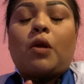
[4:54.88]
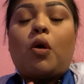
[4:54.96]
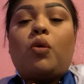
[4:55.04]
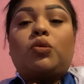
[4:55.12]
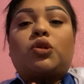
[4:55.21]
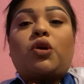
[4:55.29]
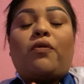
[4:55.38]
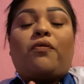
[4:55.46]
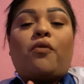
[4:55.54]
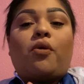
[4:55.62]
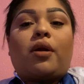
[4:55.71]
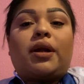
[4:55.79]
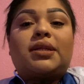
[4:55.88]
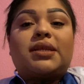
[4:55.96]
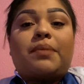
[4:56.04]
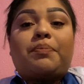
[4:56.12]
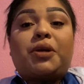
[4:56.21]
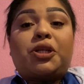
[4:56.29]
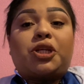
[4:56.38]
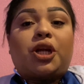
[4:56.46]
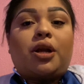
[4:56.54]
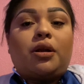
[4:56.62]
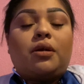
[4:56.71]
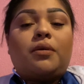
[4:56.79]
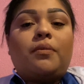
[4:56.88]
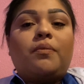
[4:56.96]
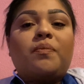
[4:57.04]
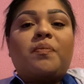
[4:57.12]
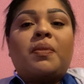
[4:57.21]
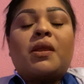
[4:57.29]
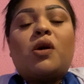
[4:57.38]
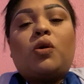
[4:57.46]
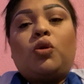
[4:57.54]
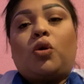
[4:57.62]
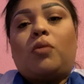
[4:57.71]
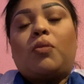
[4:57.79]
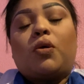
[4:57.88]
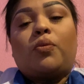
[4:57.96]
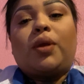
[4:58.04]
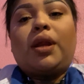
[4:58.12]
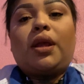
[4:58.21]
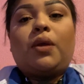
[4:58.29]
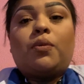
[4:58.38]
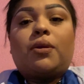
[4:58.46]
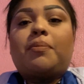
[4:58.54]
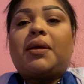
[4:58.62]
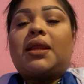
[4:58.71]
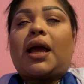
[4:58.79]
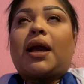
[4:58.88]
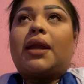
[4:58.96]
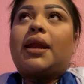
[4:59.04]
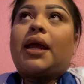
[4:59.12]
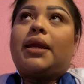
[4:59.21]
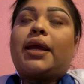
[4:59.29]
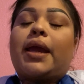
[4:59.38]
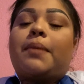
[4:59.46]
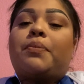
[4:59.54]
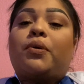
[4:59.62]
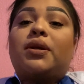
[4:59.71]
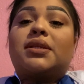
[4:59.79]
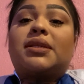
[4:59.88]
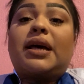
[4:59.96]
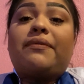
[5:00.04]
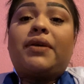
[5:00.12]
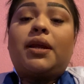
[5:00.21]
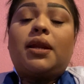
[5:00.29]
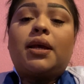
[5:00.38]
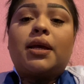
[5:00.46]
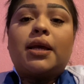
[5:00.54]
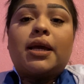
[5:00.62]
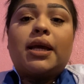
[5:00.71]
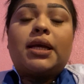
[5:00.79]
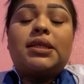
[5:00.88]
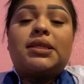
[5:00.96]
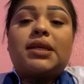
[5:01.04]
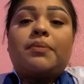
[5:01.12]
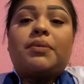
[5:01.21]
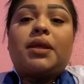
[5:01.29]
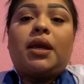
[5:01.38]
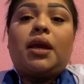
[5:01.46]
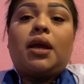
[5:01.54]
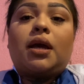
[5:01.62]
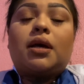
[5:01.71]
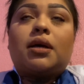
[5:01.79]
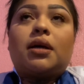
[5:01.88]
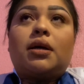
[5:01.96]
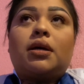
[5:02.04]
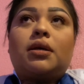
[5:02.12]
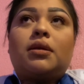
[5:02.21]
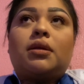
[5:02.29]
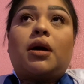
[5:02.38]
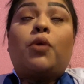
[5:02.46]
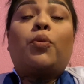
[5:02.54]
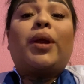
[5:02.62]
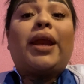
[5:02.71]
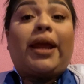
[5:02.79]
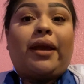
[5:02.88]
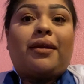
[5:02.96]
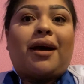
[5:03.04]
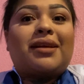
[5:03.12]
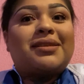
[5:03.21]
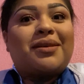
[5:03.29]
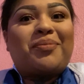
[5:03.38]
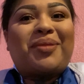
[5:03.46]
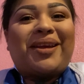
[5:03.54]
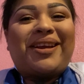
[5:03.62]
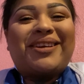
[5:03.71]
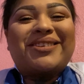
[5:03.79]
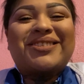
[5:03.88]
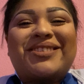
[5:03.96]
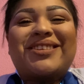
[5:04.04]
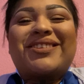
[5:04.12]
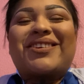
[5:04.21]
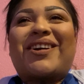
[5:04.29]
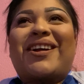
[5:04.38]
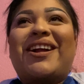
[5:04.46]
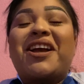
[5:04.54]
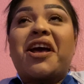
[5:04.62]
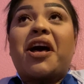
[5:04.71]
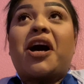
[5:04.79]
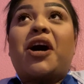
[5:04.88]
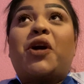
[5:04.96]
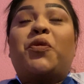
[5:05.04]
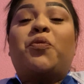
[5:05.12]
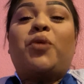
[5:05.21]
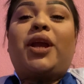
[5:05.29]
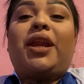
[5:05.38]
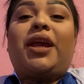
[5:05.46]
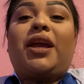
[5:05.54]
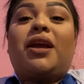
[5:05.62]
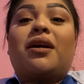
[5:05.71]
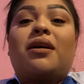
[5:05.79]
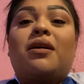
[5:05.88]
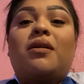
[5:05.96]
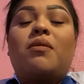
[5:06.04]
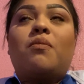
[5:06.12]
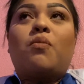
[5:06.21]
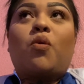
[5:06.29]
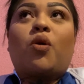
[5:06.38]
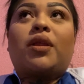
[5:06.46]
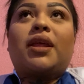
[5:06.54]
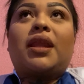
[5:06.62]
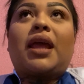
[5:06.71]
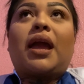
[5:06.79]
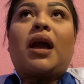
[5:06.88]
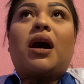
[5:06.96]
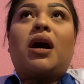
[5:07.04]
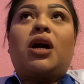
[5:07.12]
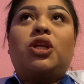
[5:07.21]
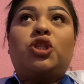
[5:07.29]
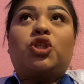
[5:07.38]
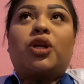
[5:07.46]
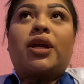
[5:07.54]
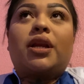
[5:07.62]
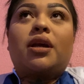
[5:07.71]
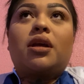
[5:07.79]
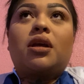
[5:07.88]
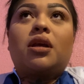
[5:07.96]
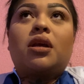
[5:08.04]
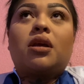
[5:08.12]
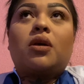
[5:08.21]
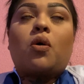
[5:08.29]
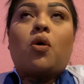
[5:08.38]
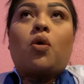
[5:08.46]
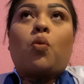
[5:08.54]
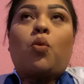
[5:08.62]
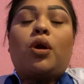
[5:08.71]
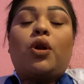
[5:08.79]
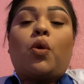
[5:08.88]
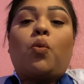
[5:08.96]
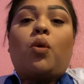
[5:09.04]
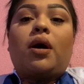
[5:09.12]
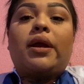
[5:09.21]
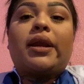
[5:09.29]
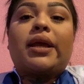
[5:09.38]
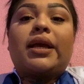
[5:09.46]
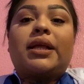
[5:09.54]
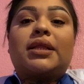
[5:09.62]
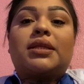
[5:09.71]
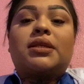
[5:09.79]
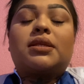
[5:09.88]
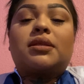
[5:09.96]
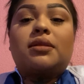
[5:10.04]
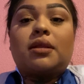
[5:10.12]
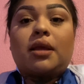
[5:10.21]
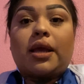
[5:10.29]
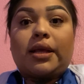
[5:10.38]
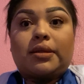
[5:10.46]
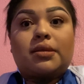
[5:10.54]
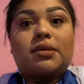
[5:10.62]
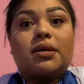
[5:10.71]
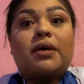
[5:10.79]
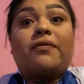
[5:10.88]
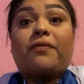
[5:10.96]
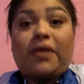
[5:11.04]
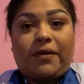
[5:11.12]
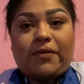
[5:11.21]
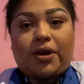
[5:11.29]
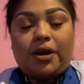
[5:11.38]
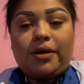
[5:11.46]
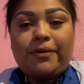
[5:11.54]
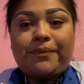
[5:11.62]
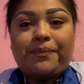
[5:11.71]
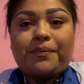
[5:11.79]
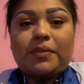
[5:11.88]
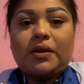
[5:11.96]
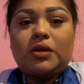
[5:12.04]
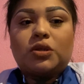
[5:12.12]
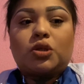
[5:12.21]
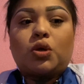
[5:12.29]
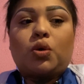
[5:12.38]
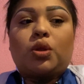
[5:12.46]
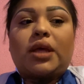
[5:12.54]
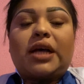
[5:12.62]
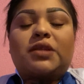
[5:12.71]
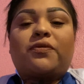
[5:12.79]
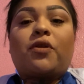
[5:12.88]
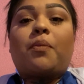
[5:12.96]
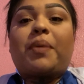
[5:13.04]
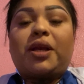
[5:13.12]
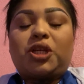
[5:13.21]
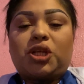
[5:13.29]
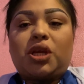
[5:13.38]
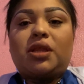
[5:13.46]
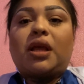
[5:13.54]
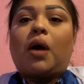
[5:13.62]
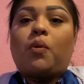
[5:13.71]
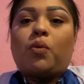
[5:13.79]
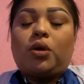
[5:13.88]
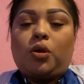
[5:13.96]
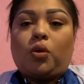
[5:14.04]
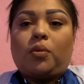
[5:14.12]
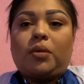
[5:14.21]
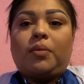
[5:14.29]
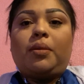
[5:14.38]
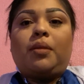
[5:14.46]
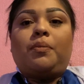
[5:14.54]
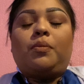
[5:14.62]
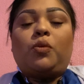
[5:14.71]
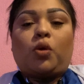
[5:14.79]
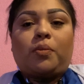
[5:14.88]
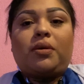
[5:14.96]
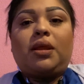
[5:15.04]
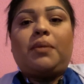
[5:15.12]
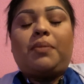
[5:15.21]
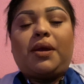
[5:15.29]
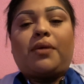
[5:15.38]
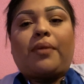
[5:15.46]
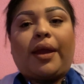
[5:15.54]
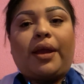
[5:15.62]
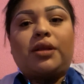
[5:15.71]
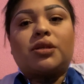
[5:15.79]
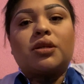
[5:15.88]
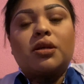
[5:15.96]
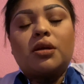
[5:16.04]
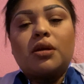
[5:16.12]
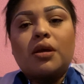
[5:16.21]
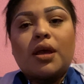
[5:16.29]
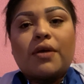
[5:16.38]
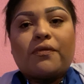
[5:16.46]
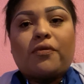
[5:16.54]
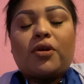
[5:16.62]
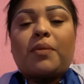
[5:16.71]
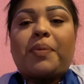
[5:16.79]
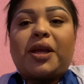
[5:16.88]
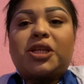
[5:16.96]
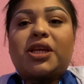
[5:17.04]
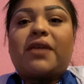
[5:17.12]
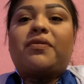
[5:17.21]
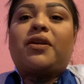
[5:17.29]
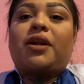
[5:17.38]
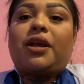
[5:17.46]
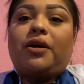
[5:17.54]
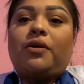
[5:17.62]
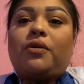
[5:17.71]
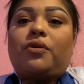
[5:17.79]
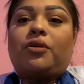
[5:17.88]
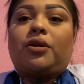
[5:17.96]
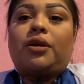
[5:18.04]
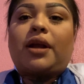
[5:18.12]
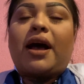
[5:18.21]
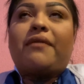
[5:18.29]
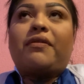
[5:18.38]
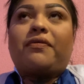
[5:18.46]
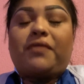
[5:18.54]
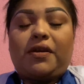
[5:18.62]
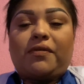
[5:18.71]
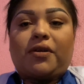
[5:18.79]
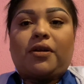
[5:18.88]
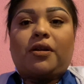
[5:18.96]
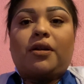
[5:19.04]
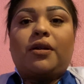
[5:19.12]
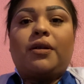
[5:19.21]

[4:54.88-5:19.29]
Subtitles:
Also for temperature, a normal reading would be like a 98.7, and something, a reading, not something, sorry, a reading more than like 100 or 101, it's a fever. So that's for a patient that would normally be arranged for the patient if they're ill or have a fever.